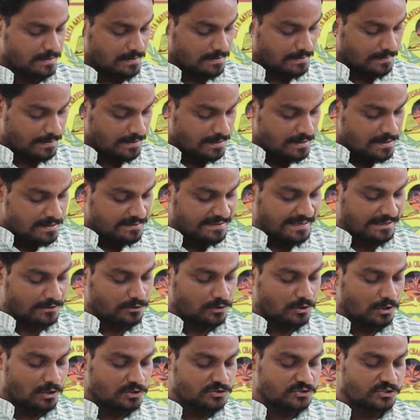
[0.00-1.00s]
Okay.
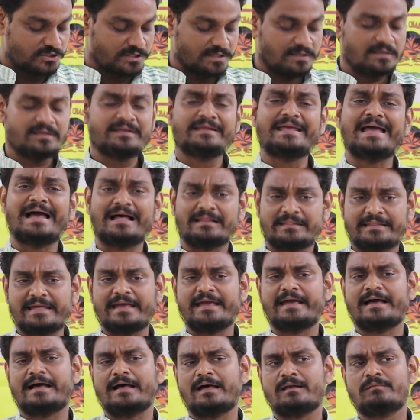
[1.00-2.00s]
Technological, yeah,
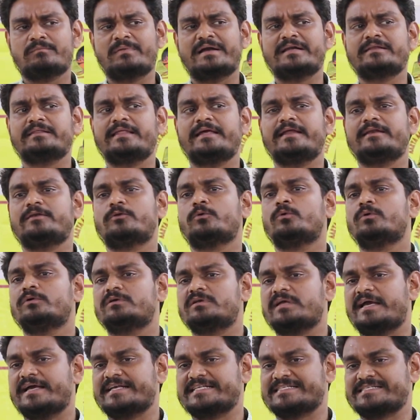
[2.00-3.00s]
they are, but they
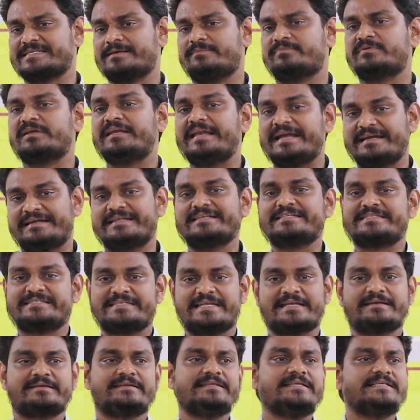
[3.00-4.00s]
don't accept latest
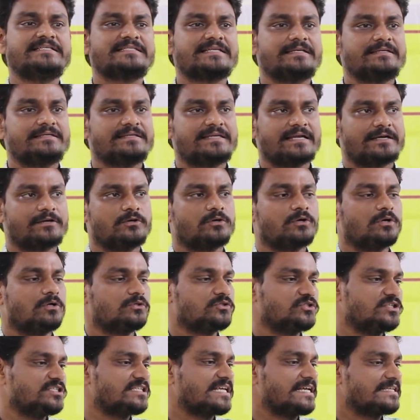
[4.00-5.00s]
techniques and
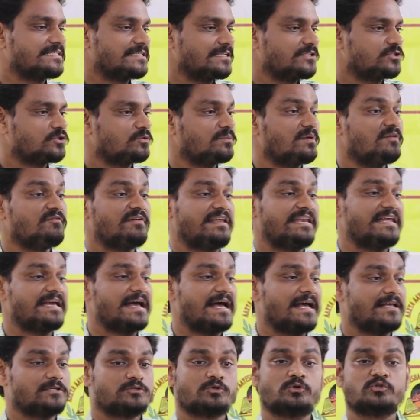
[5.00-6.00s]
technologies as such to be very
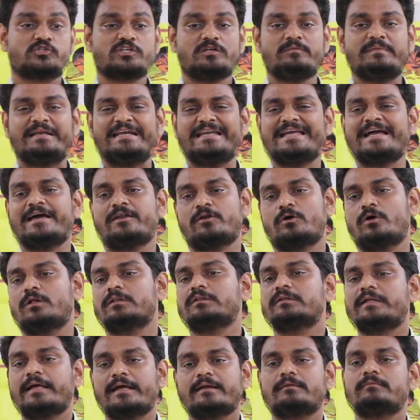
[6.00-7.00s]
high. Social media and all,
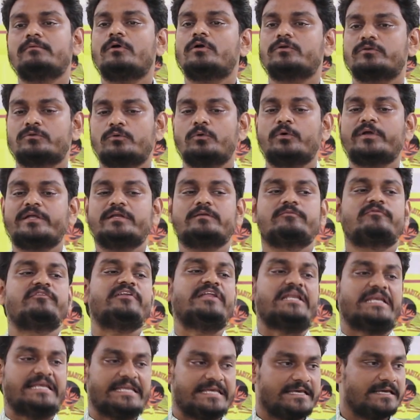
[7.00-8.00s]
they are not going
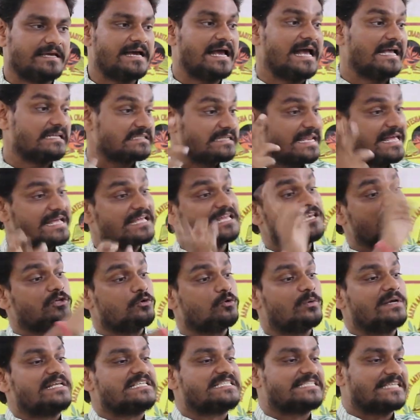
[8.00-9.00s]
freely as like in
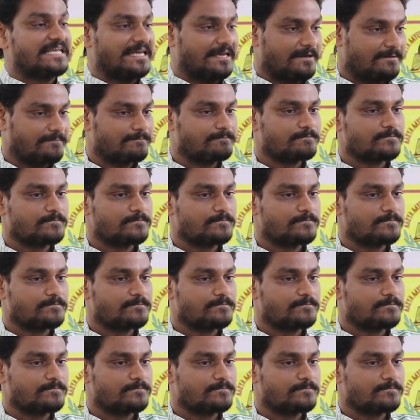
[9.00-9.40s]
USA.